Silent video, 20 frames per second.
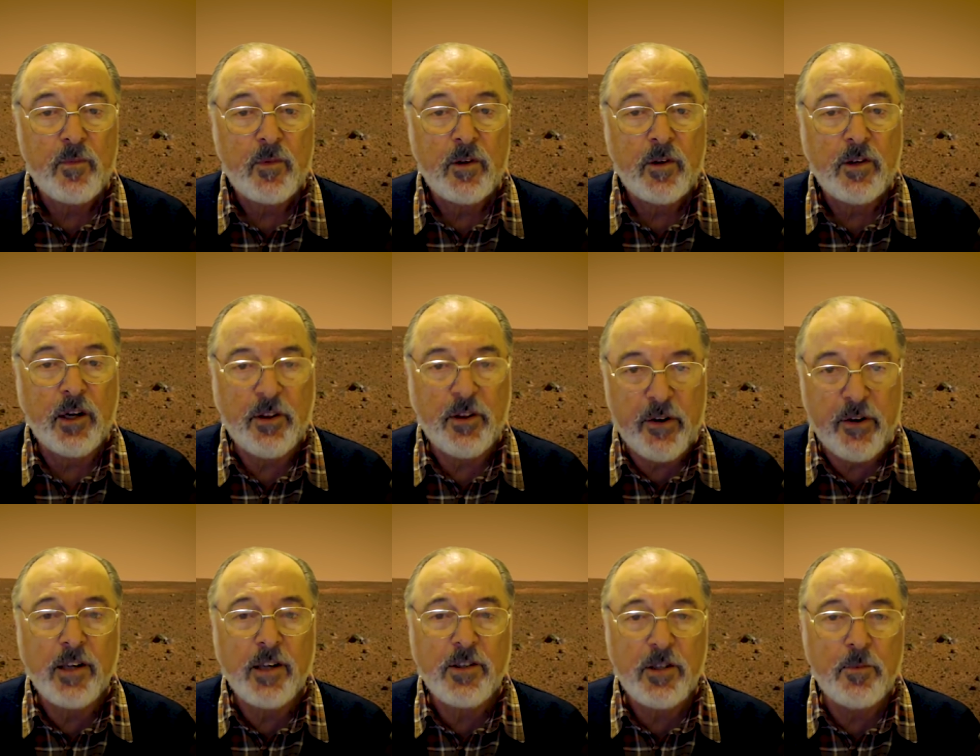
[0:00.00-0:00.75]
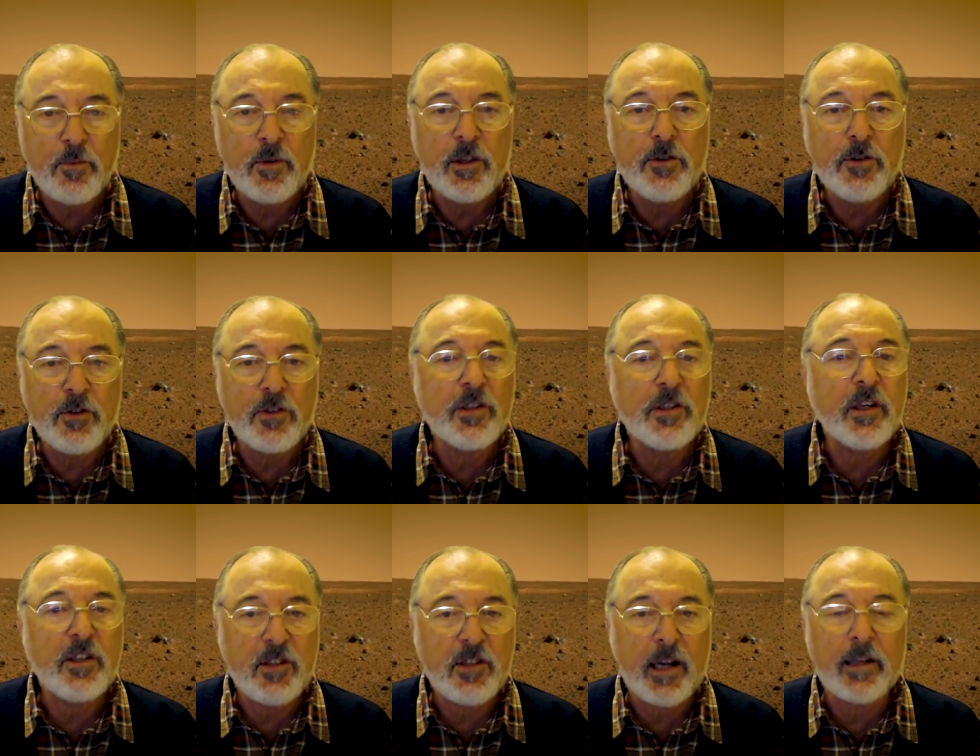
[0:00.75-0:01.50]
So there are some
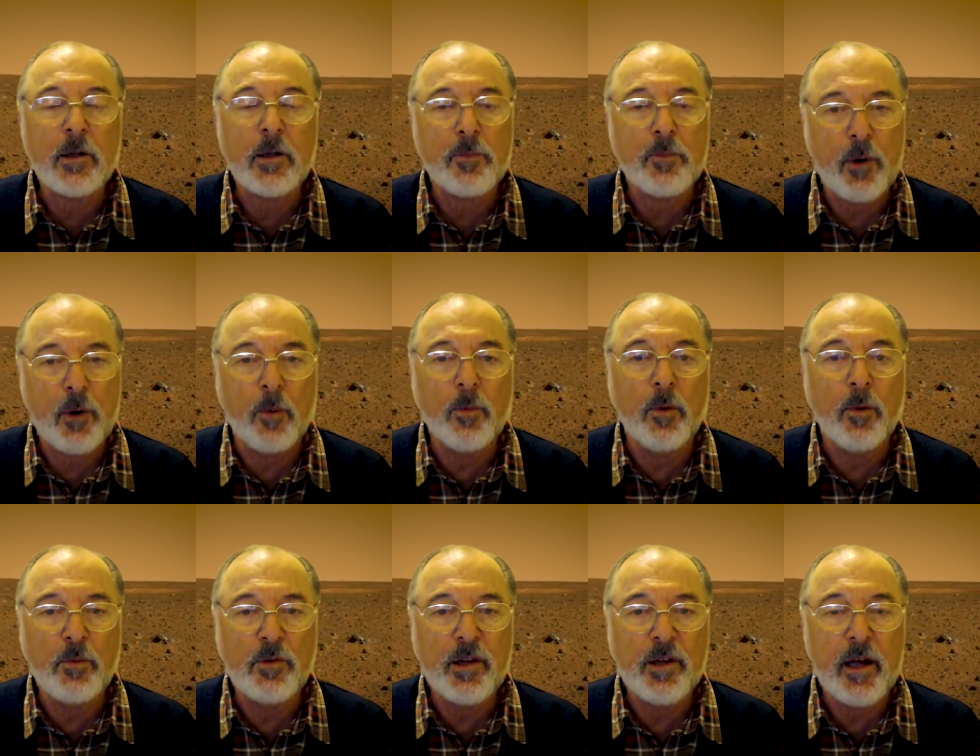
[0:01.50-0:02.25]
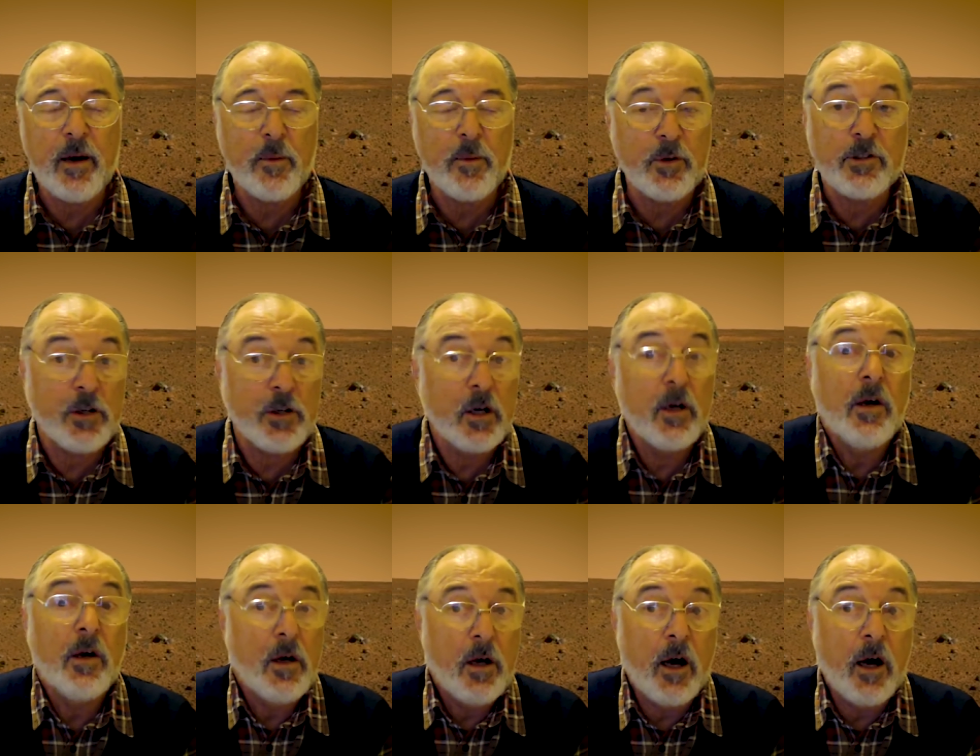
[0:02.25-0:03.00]
interesting subtle problems there, which,
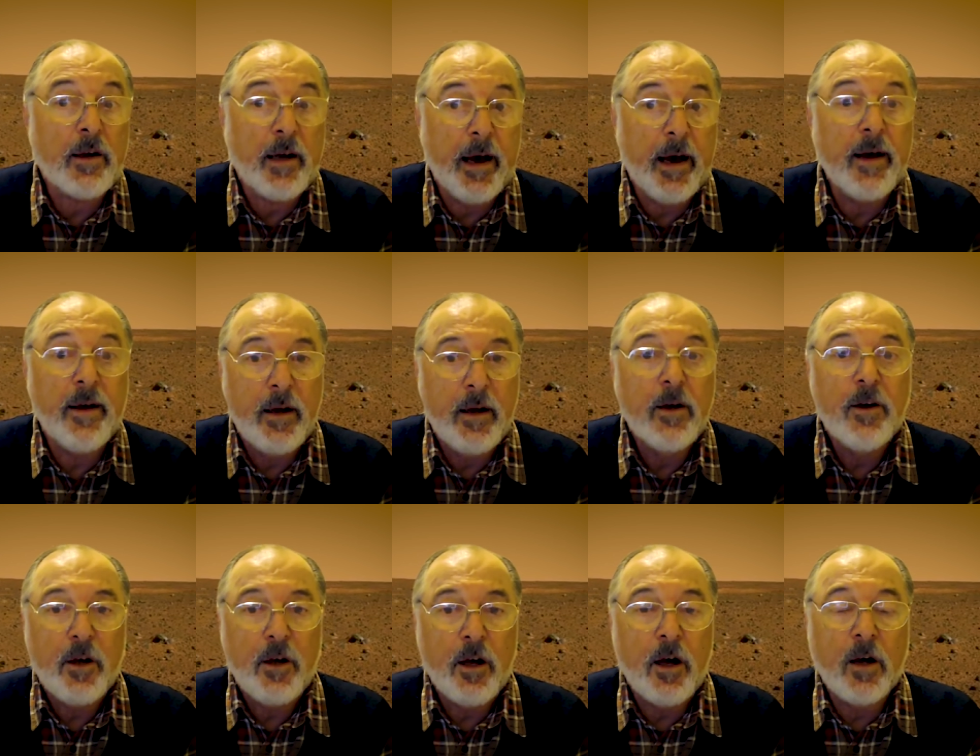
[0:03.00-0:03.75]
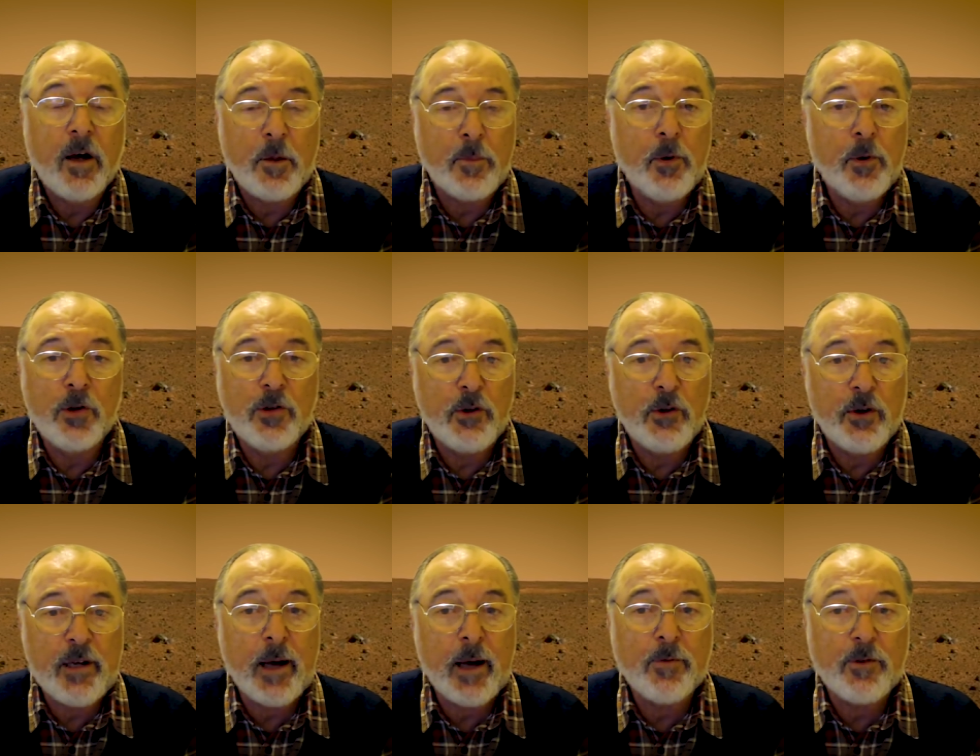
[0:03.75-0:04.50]
okay, uh, the person who
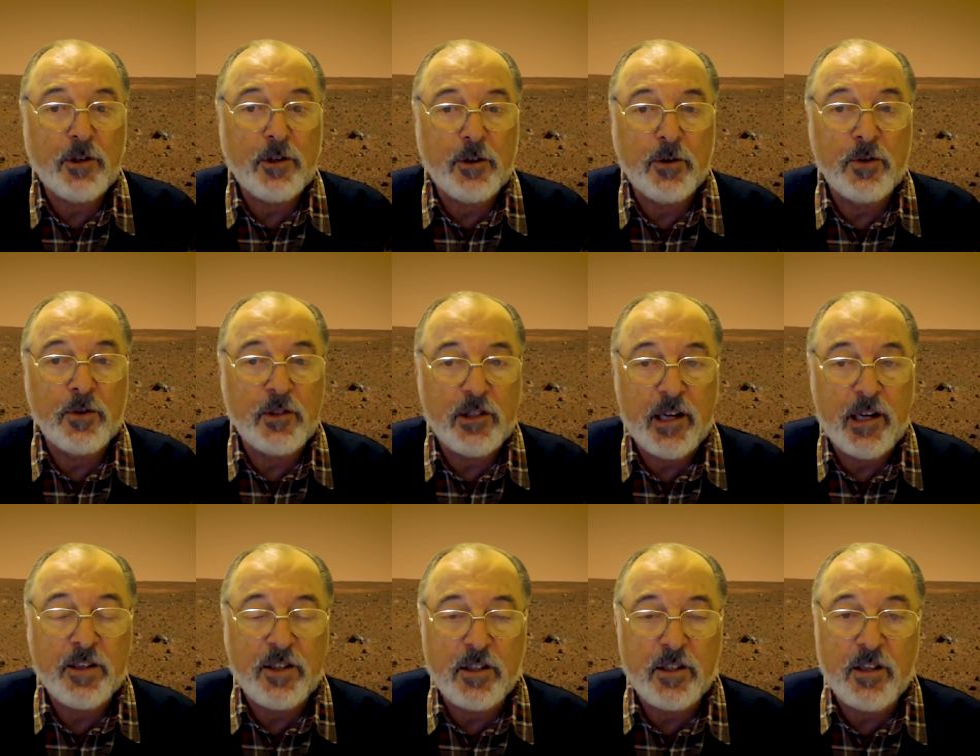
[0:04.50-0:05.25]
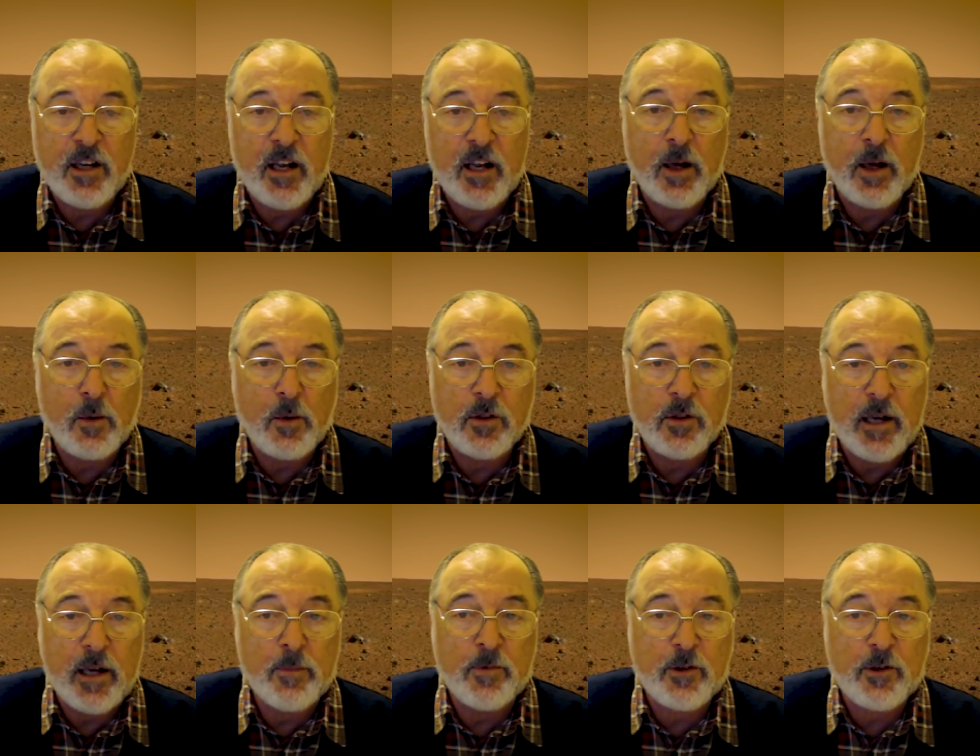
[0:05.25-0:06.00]
comes to you and says it's E equals
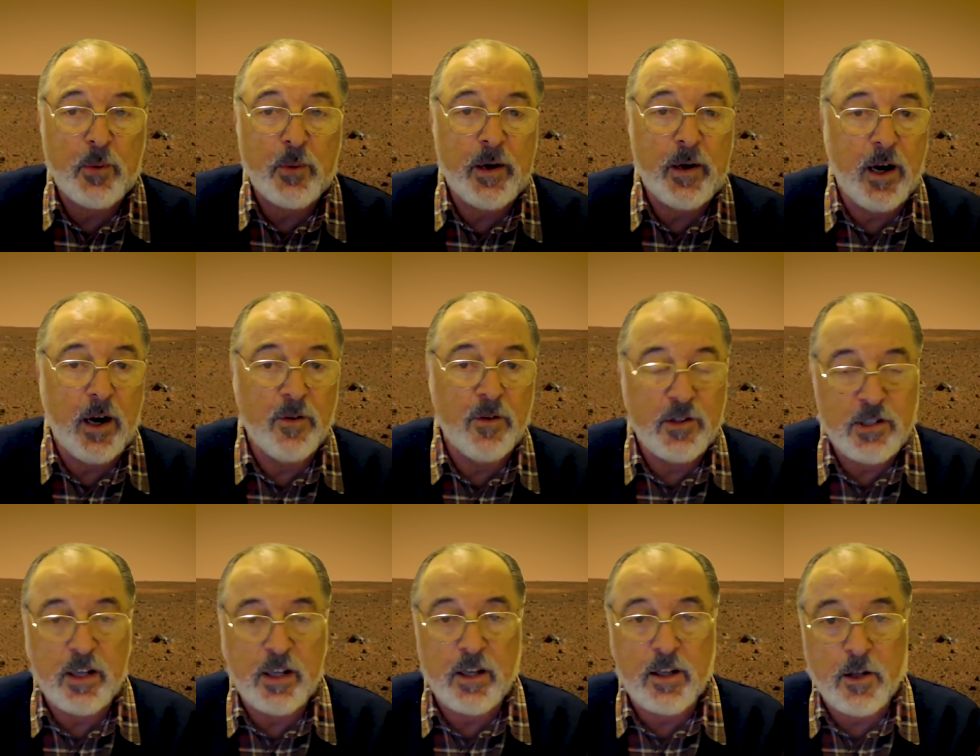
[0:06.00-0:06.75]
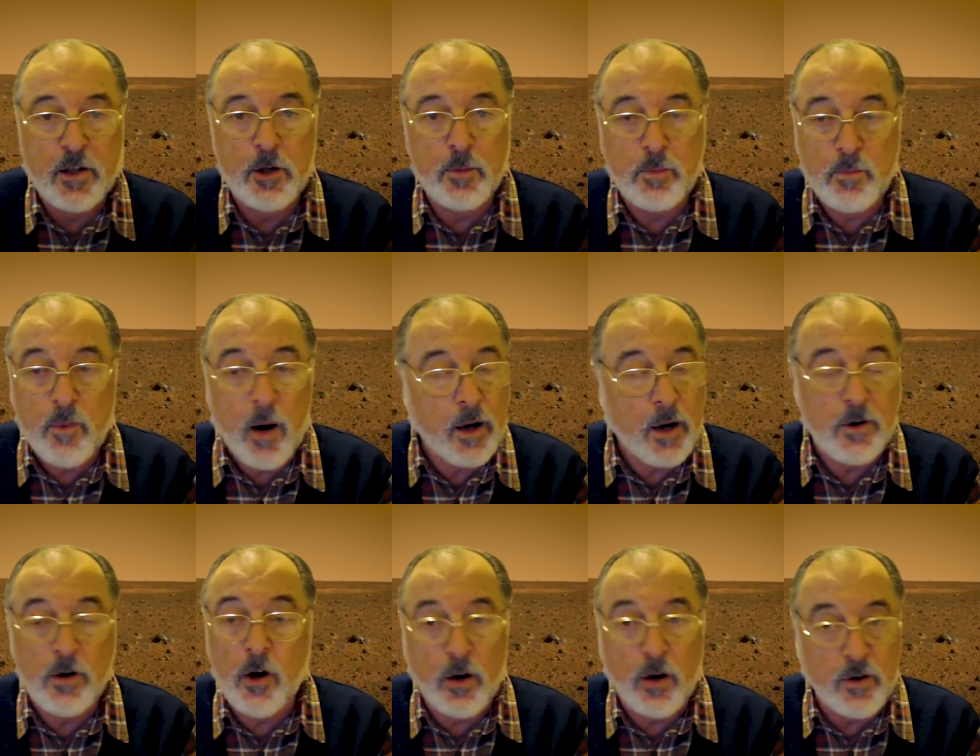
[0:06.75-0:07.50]
M squared over C cubed might
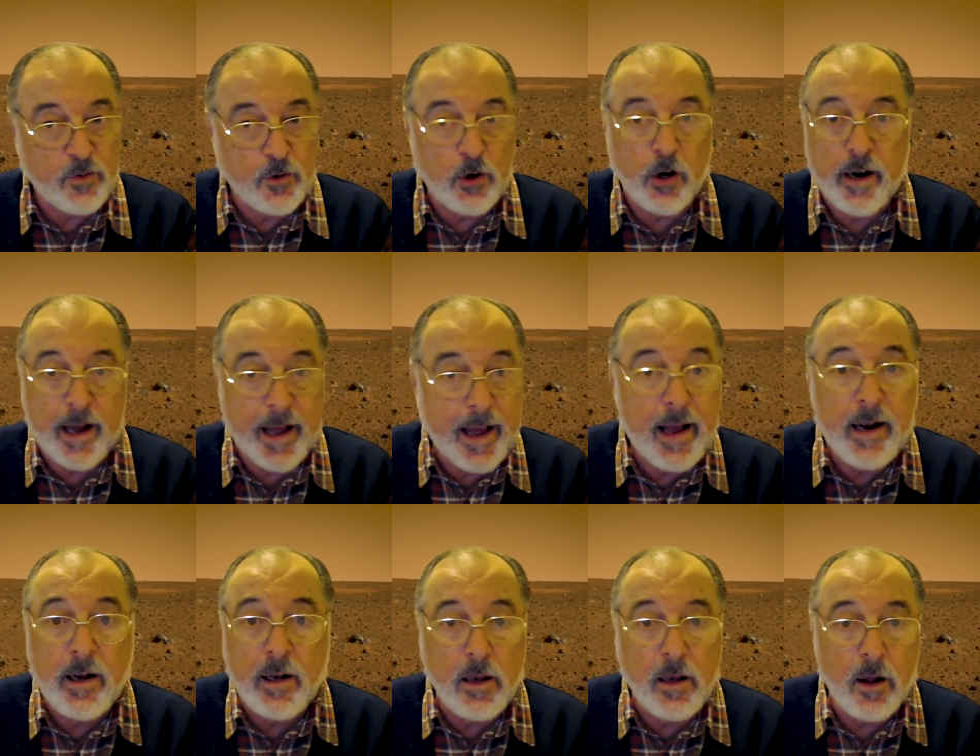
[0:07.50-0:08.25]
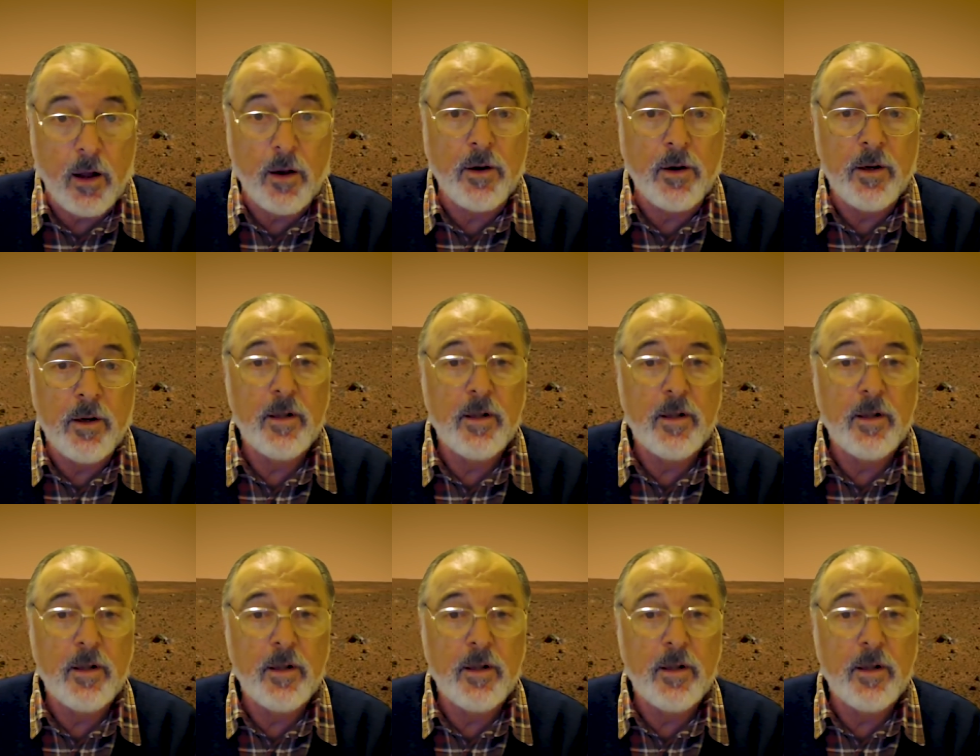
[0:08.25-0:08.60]
not have got a handle on.